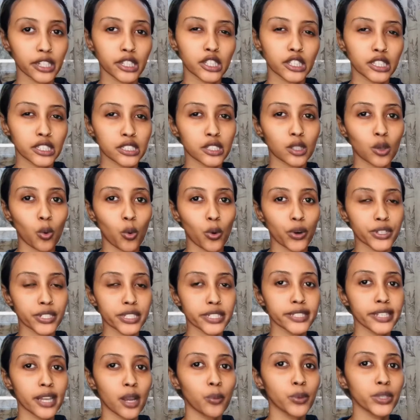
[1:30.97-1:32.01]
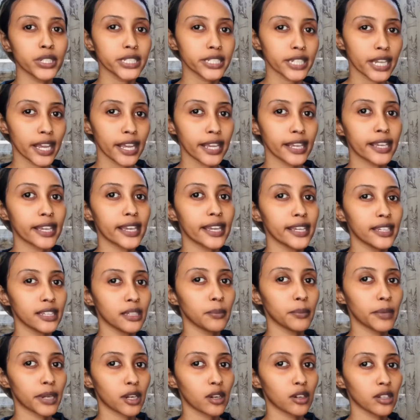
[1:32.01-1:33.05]
is the courses that we take in the
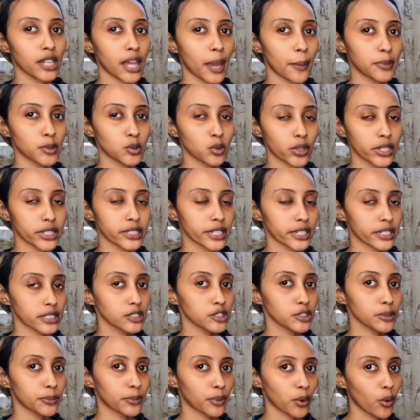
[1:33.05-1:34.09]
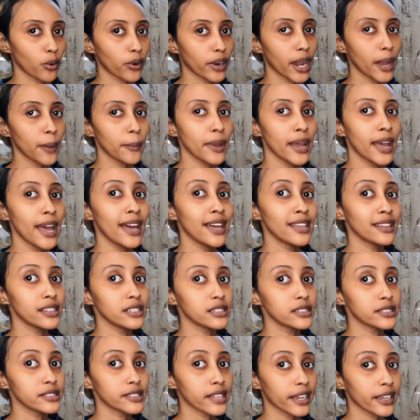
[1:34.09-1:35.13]
medical laboratory technician program. The
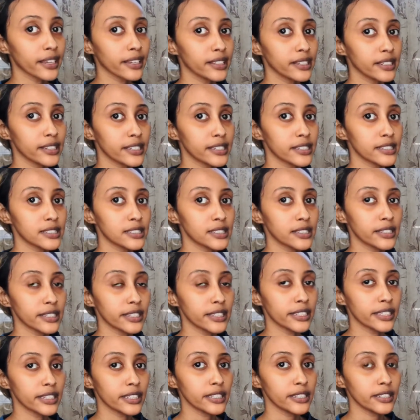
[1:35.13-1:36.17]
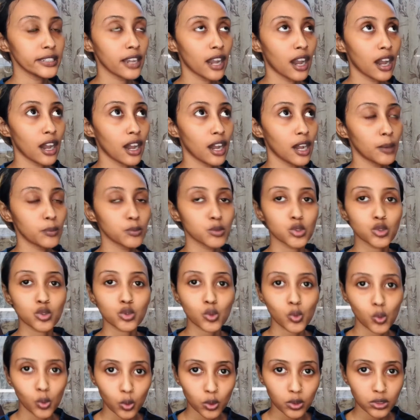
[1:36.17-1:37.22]
second is the
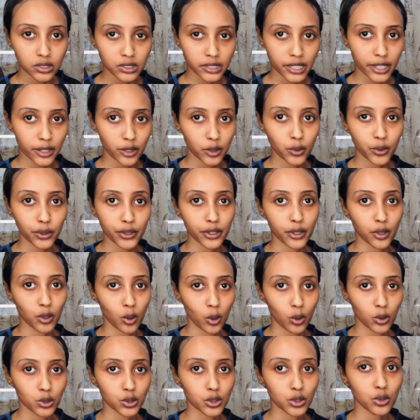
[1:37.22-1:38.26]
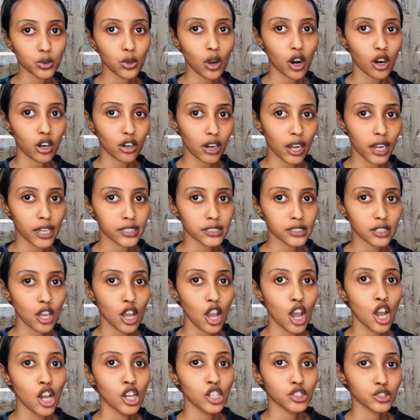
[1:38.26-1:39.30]
schools that you can go to across
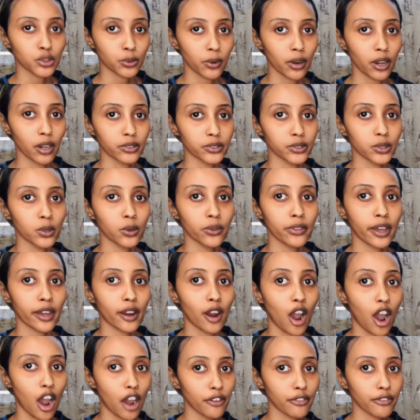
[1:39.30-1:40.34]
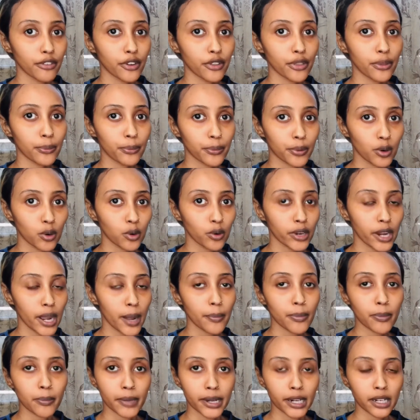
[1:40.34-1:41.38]
Toronto that offer the program, the
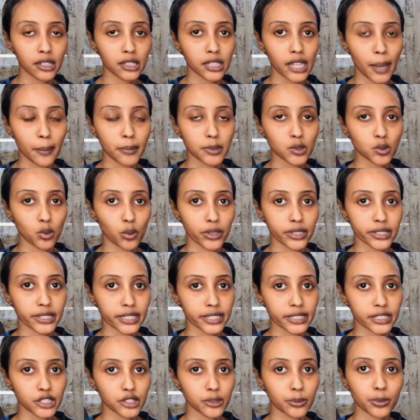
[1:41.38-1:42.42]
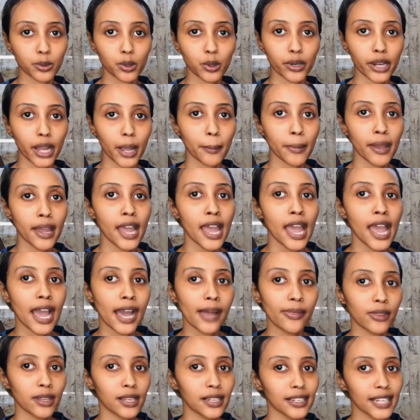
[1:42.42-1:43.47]
medical laboratory technician program. And the
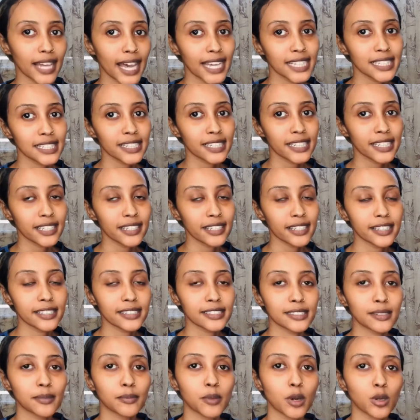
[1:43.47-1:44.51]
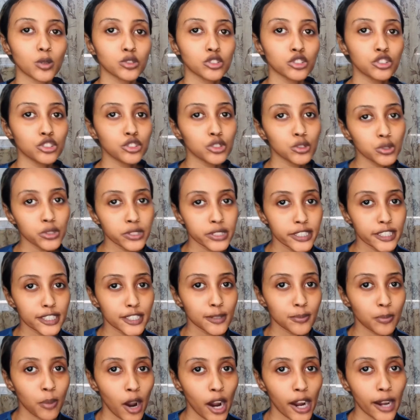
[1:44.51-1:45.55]
last thing is the most juiciest
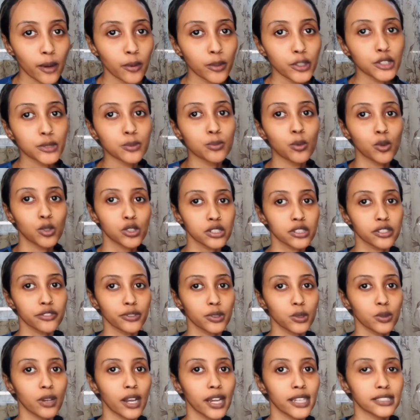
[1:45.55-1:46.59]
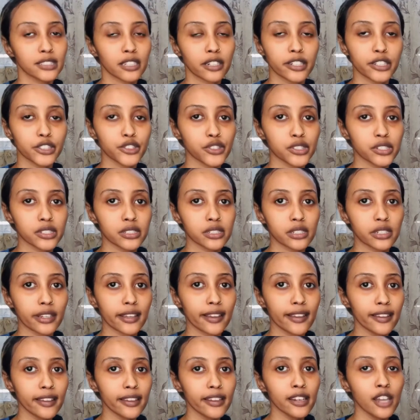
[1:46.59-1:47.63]
part, which most of you guys are interested
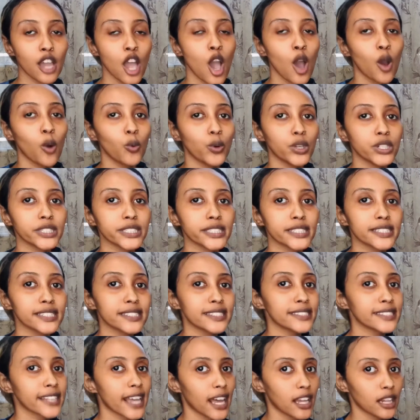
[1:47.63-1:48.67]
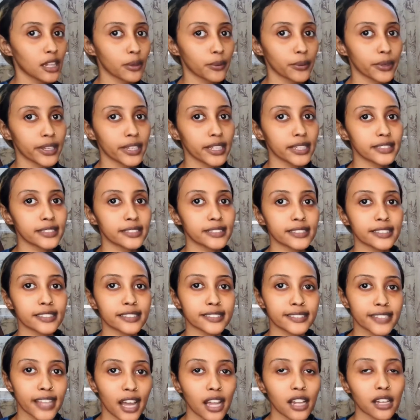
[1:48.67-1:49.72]
in, which is salary. It's the
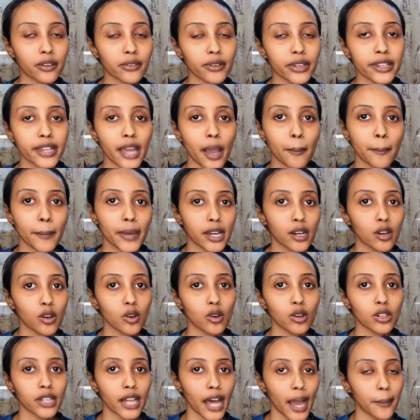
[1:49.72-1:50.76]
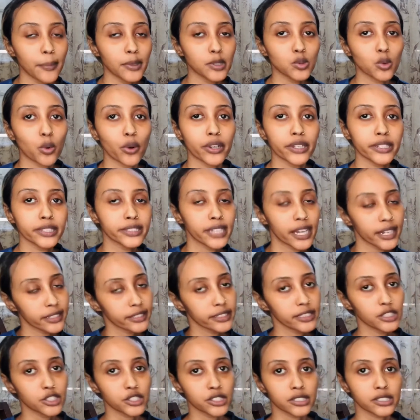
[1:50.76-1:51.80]
salary that medical laboratory
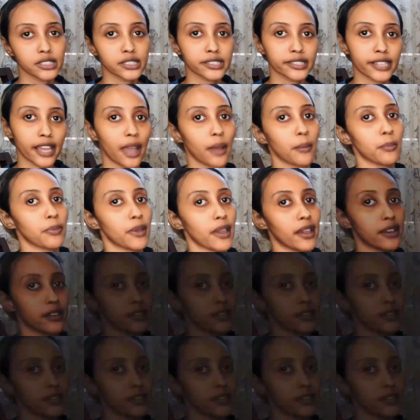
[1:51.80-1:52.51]
technicians get paid.